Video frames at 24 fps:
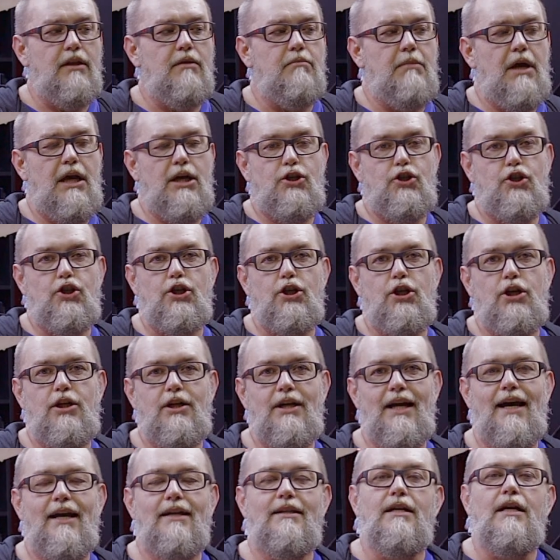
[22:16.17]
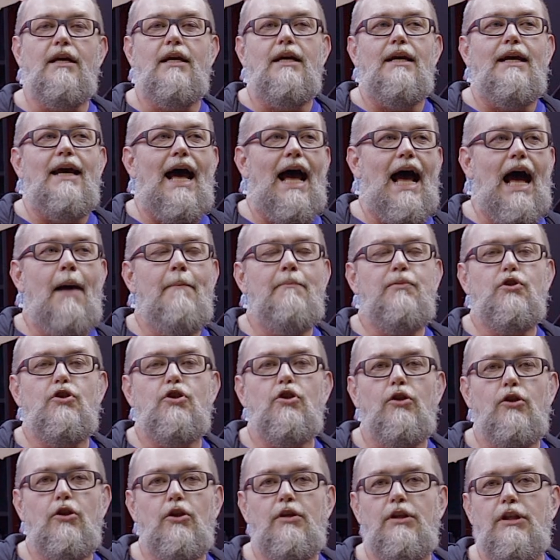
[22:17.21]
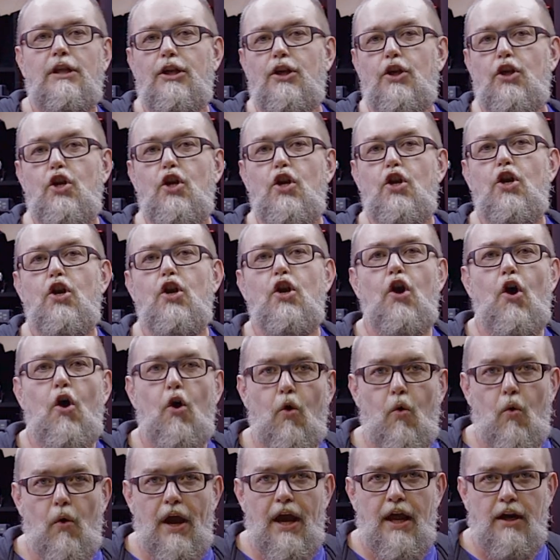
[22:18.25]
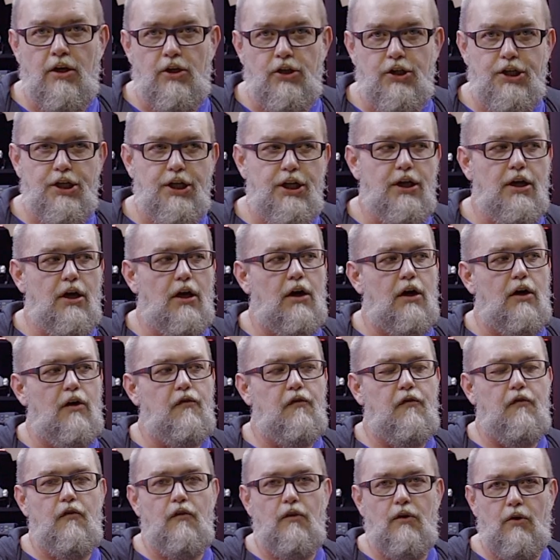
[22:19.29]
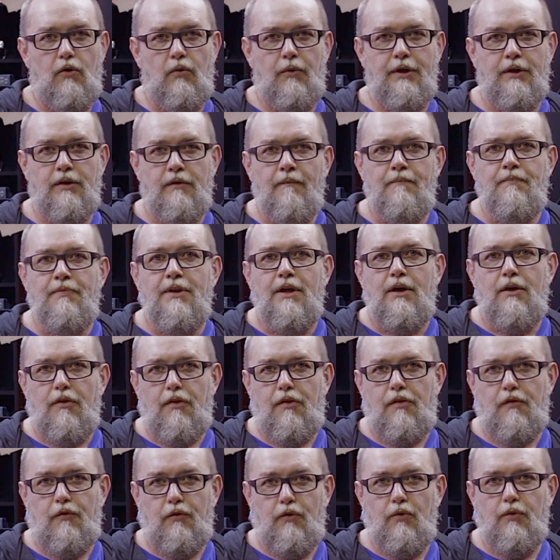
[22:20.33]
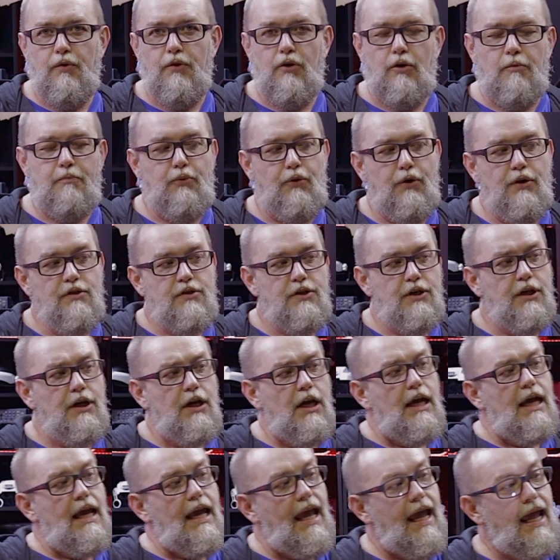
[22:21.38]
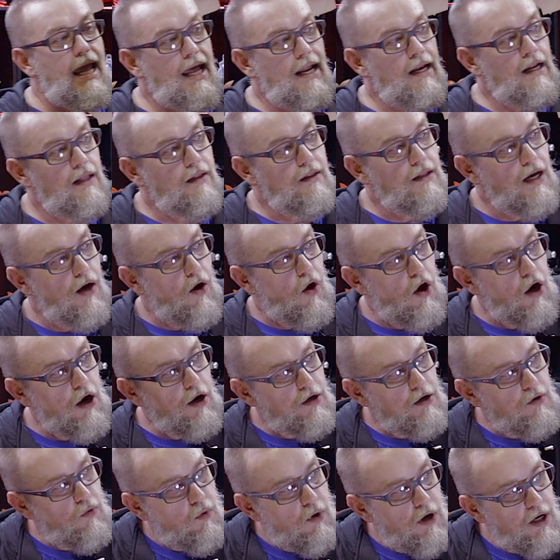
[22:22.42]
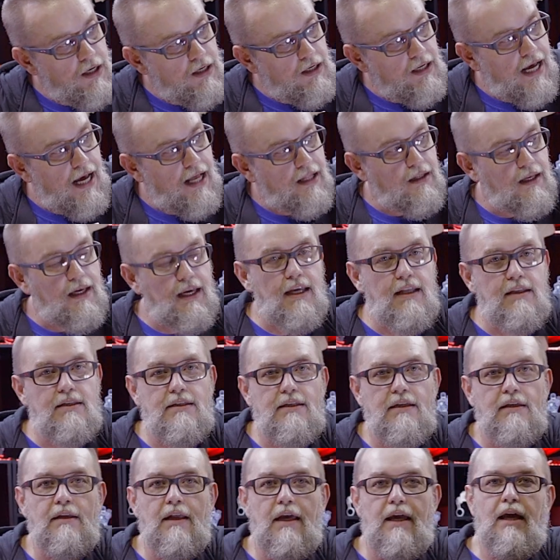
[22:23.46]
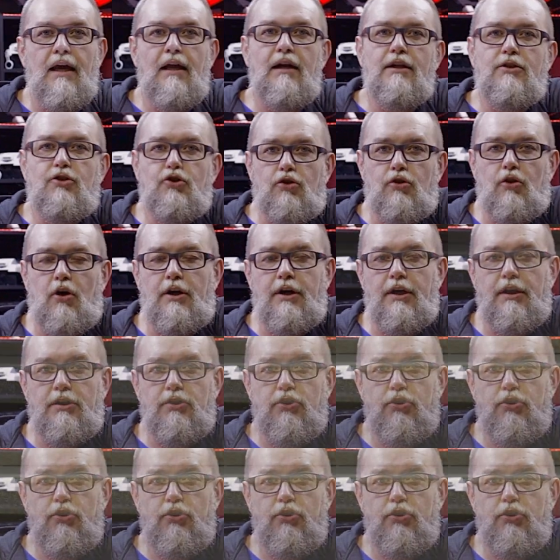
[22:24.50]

and make sure that absolutely no energy are flowing through your printer, and the other one that it's an electronic